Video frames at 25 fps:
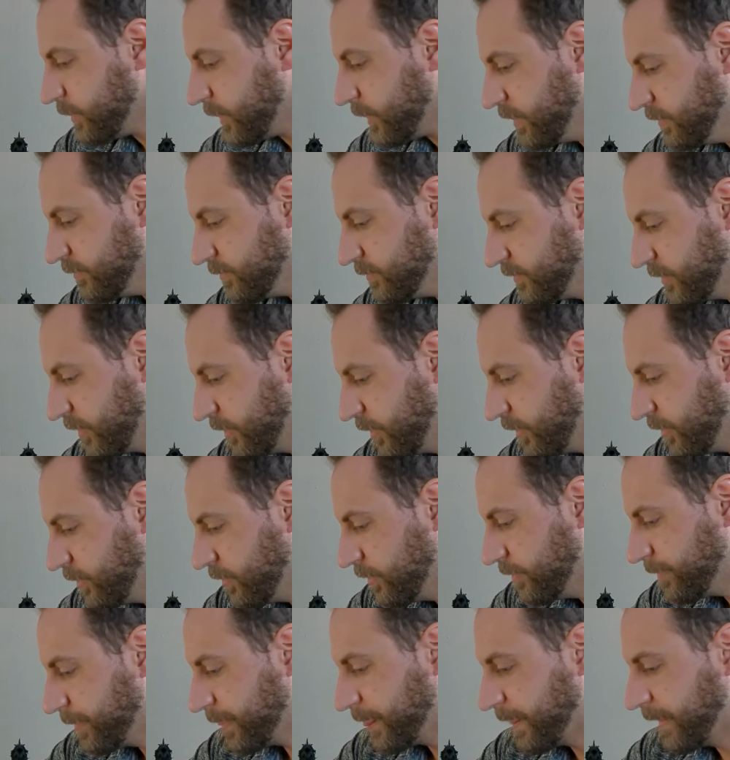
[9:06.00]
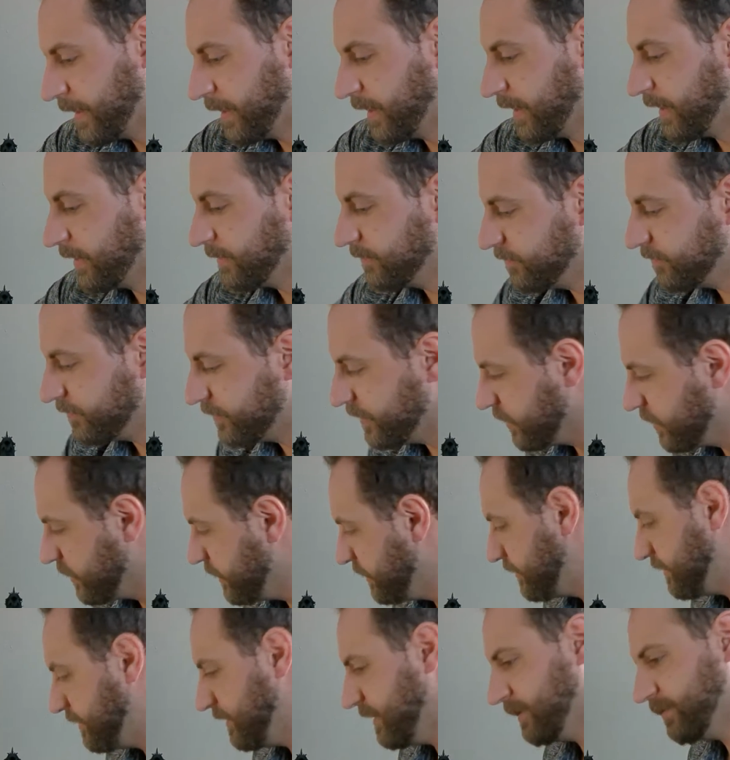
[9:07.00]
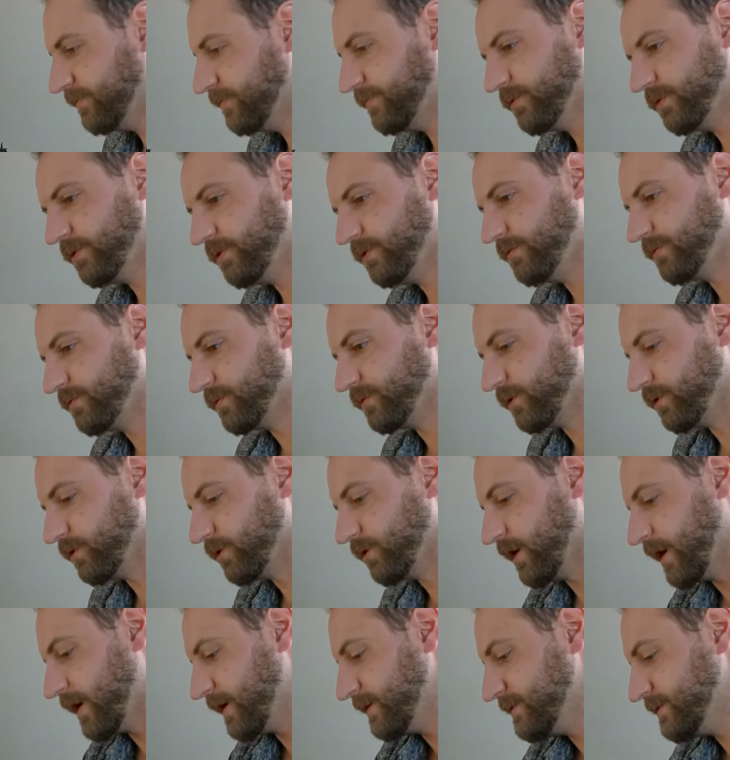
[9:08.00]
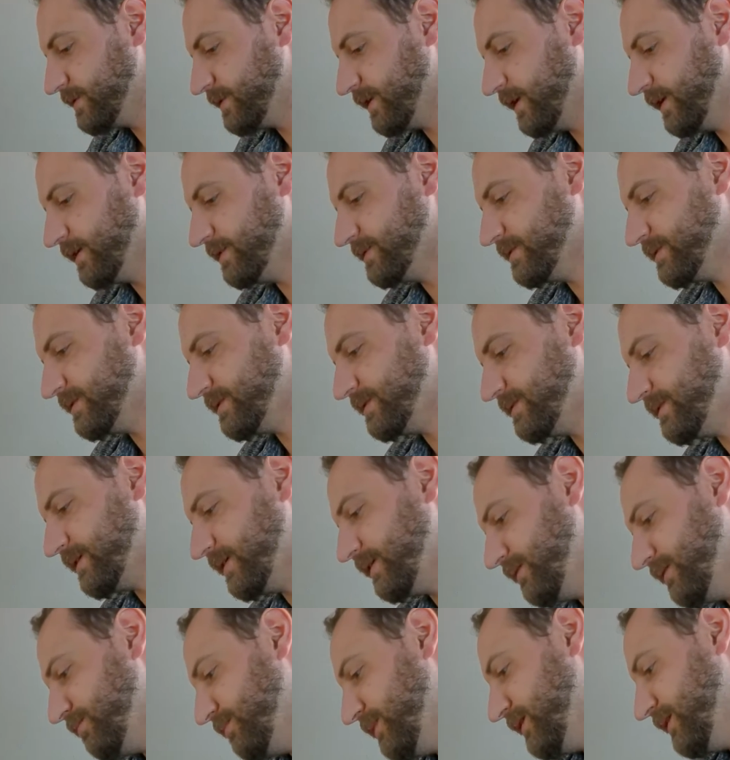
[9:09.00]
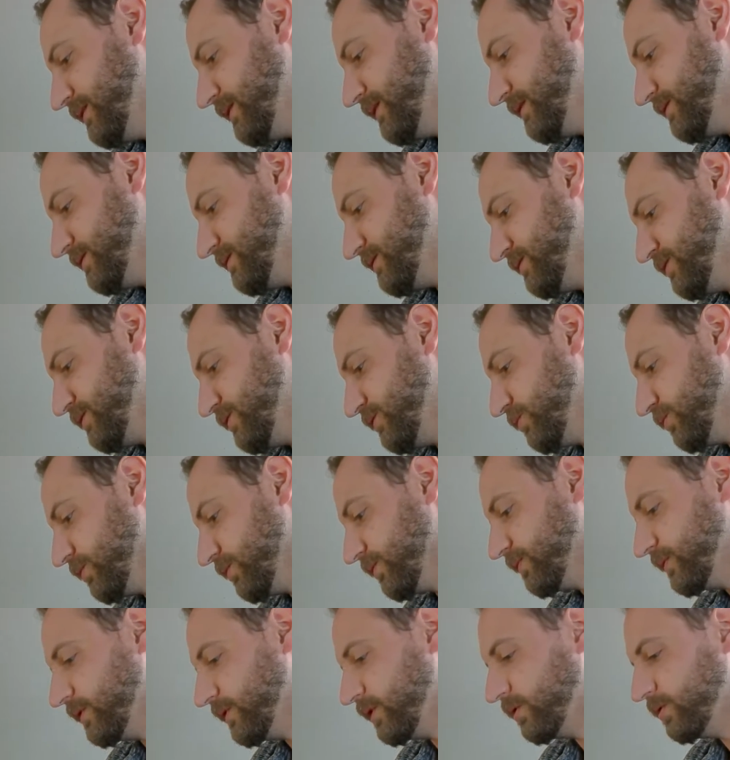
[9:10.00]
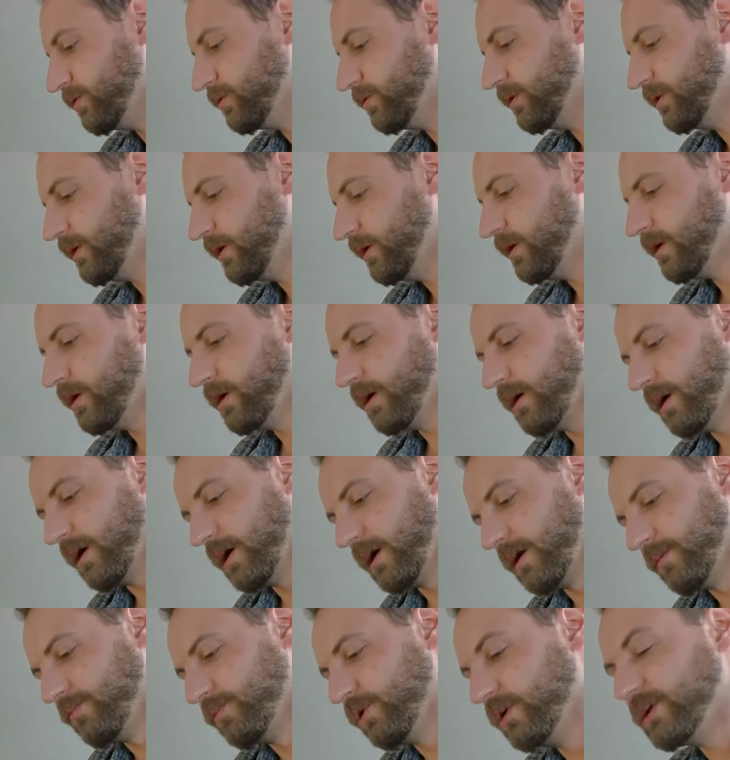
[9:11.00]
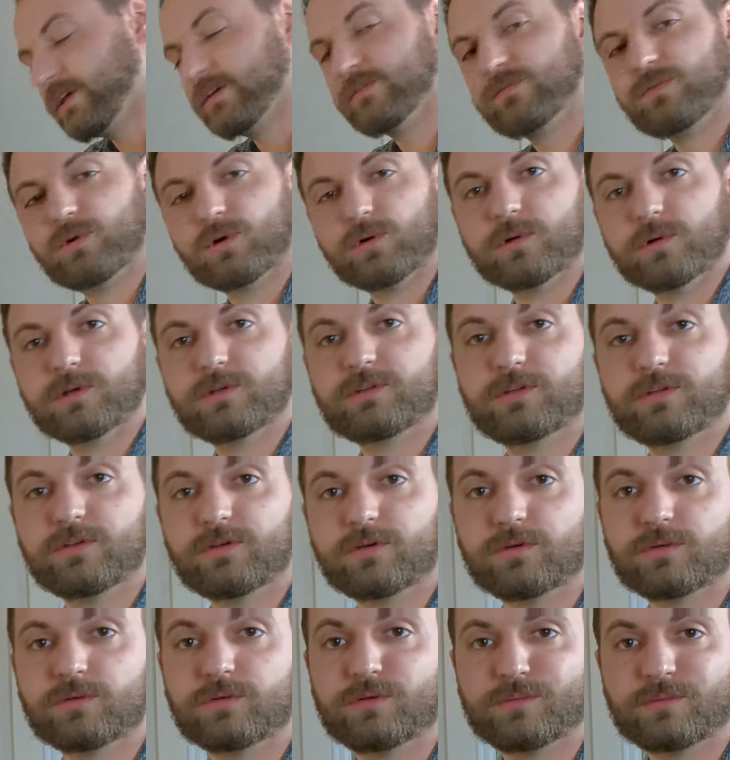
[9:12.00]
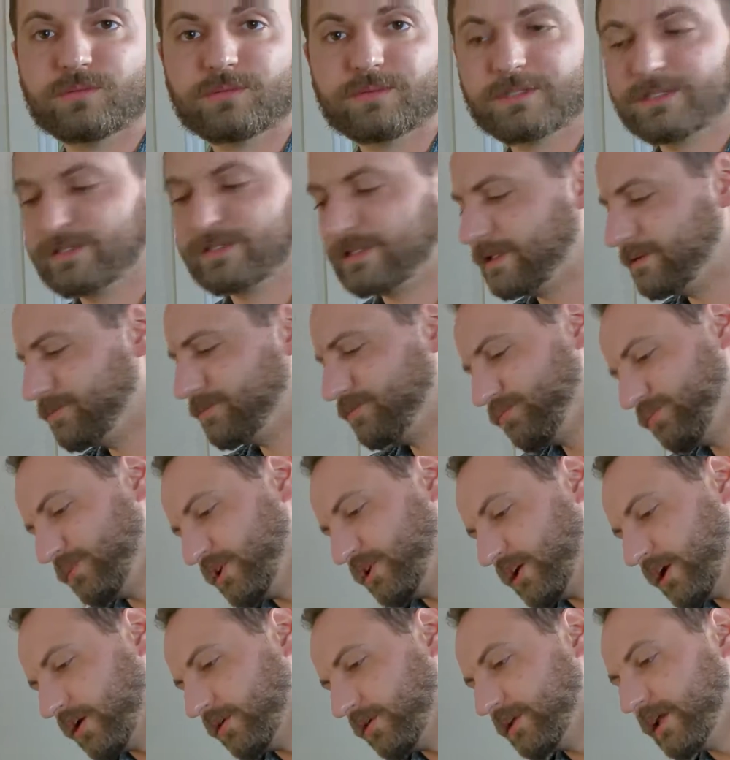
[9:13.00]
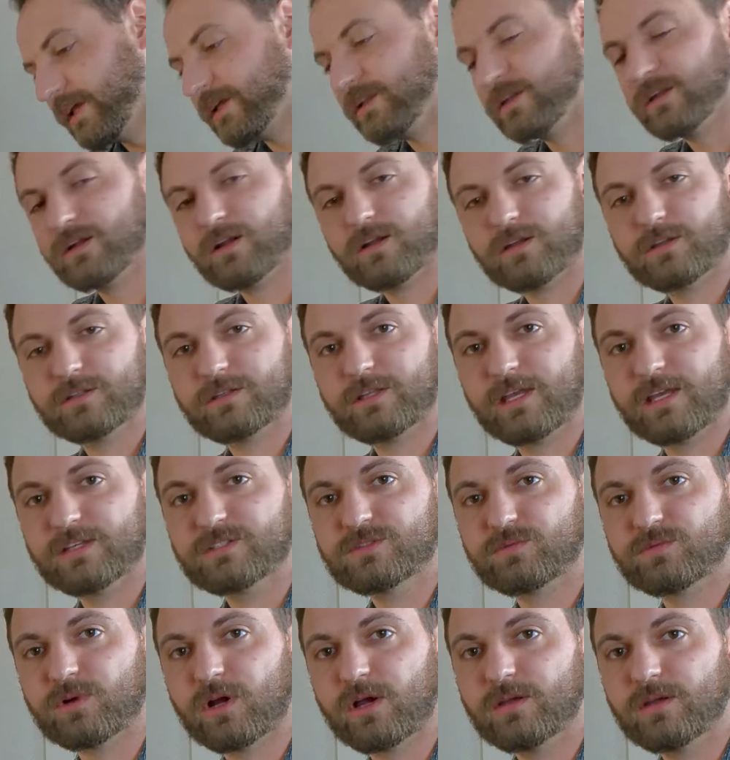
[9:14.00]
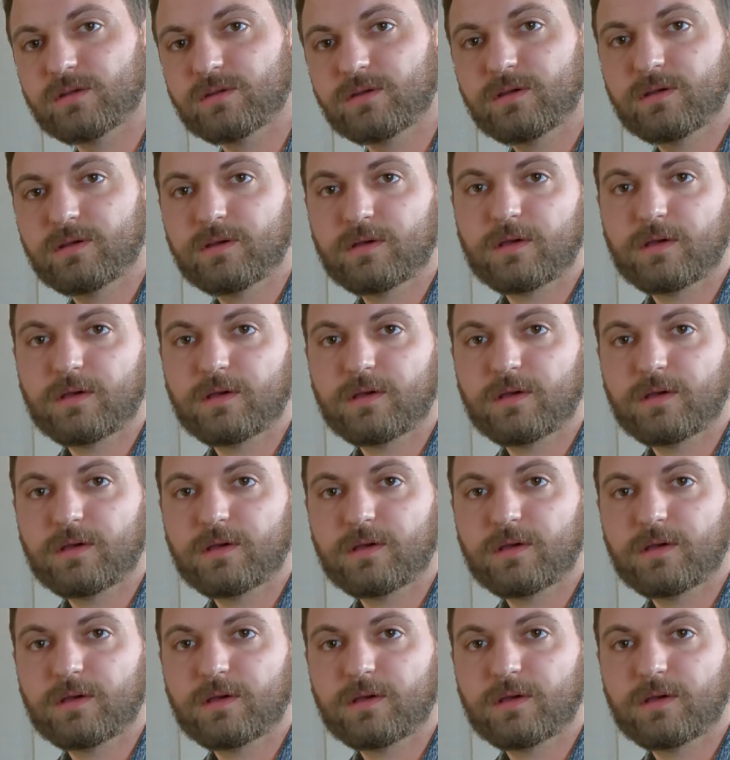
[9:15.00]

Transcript: So I'm very thankful for Einscan sending me this to review. I'm looking forward to, taking it on a test run.